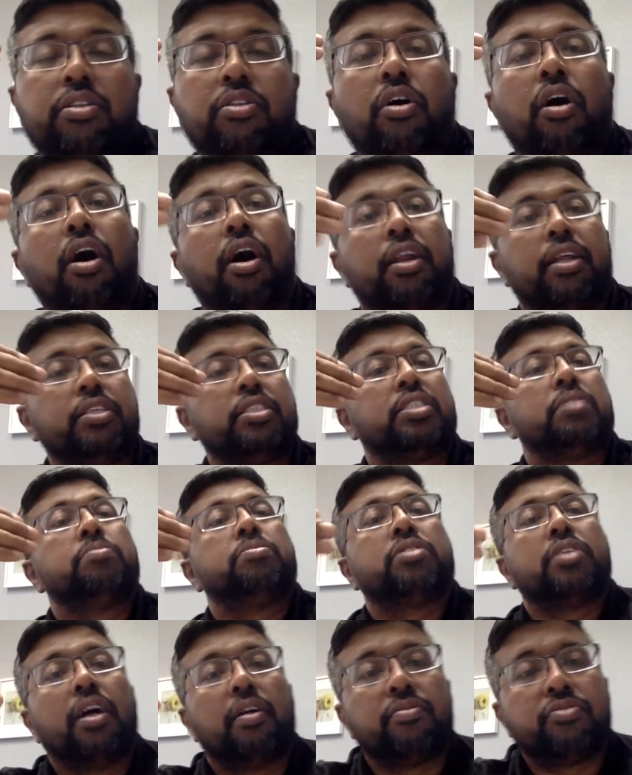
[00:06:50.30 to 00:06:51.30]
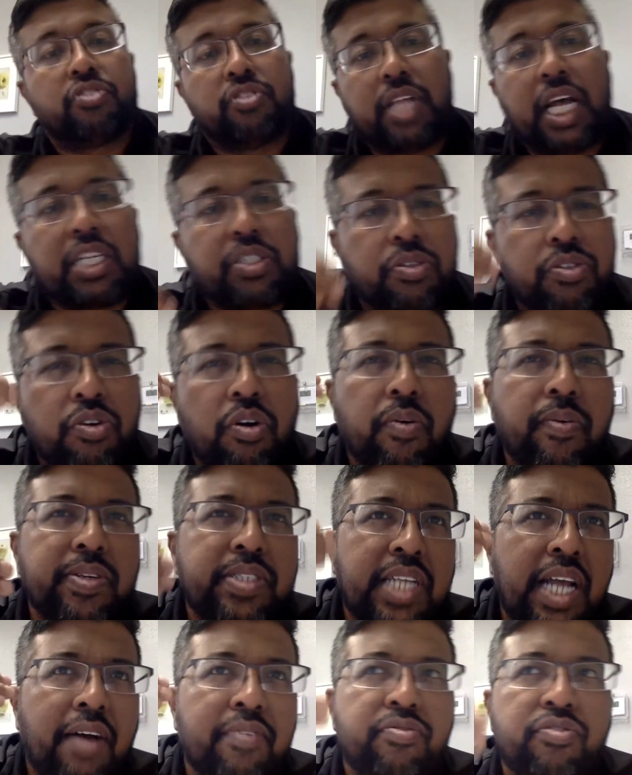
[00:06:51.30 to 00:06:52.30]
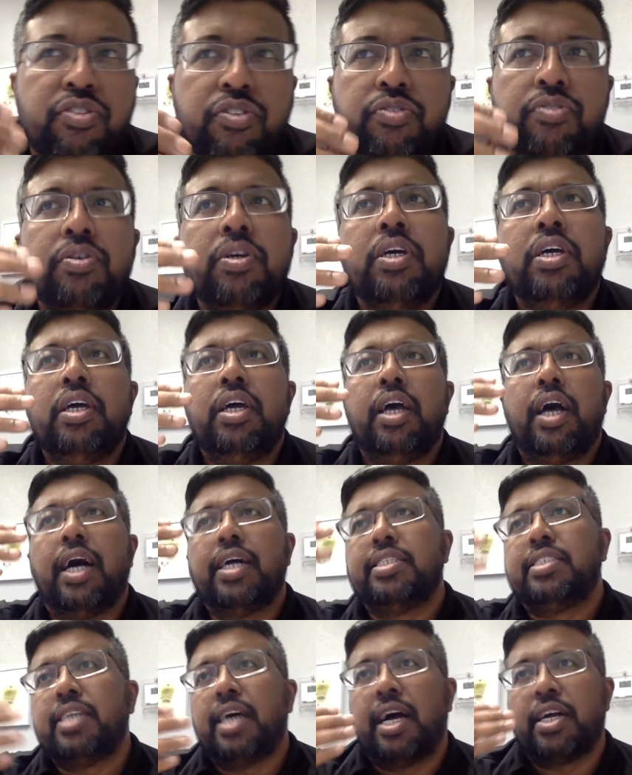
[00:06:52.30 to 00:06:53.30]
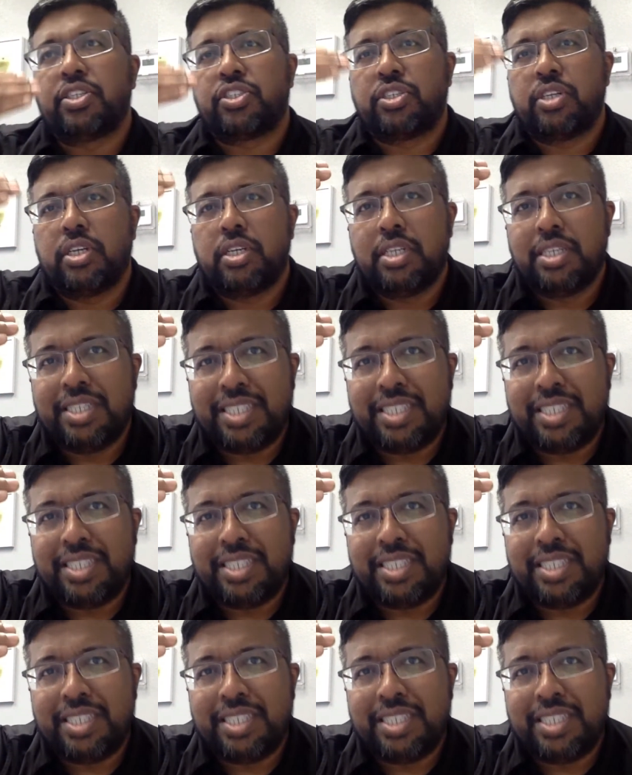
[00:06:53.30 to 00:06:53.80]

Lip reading: audience themselves. So that's why you always have to attach